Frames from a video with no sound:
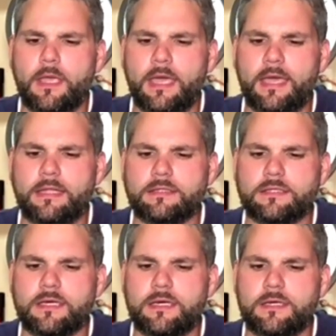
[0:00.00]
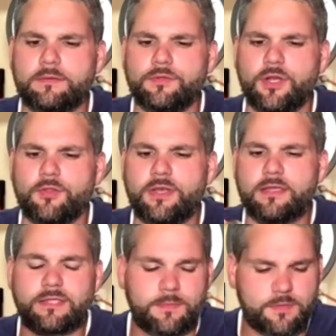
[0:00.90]
And you know, the
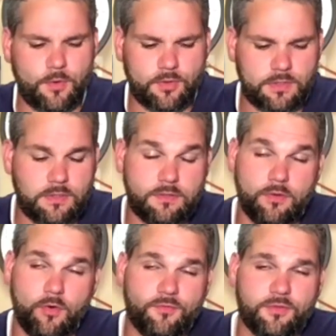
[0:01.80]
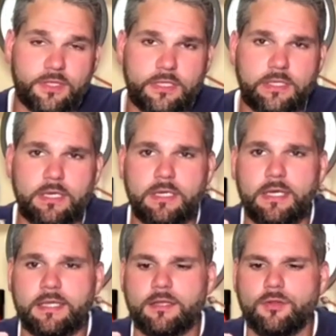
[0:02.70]
next time I smoke this, hopefully
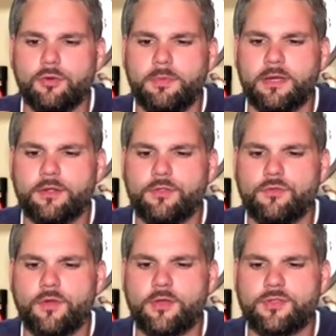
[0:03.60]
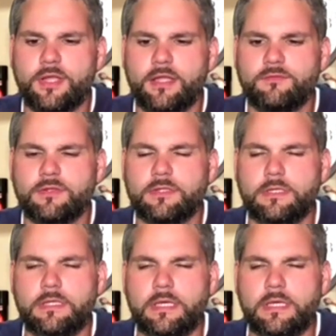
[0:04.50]
I get a little better construction out of it.